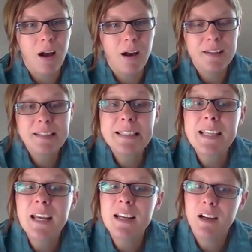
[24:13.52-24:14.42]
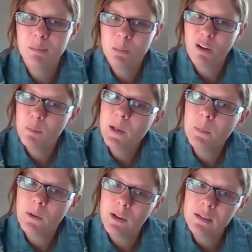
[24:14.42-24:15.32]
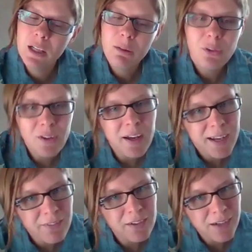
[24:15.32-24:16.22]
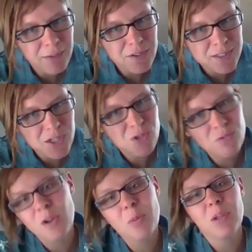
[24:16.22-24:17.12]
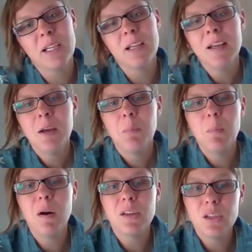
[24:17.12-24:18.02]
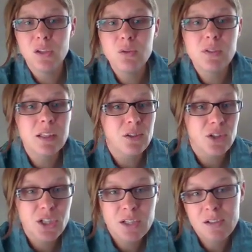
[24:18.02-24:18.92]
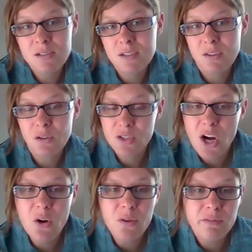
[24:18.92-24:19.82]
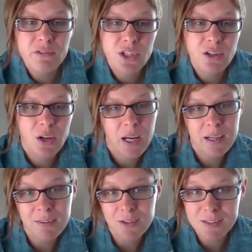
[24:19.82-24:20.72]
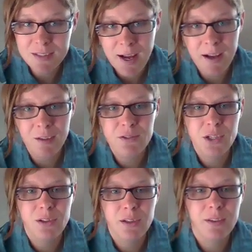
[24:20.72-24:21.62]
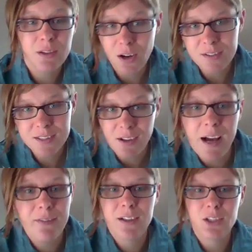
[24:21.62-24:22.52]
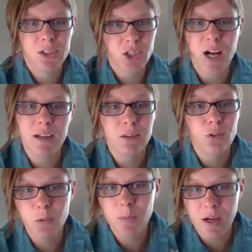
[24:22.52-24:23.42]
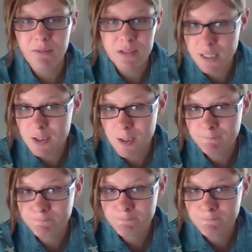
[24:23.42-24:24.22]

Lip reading: a stadium of people. They're not having a conversation verbally, but using their cheers and their tone of cheering and their style of cheering, they're still having a giant group conversation.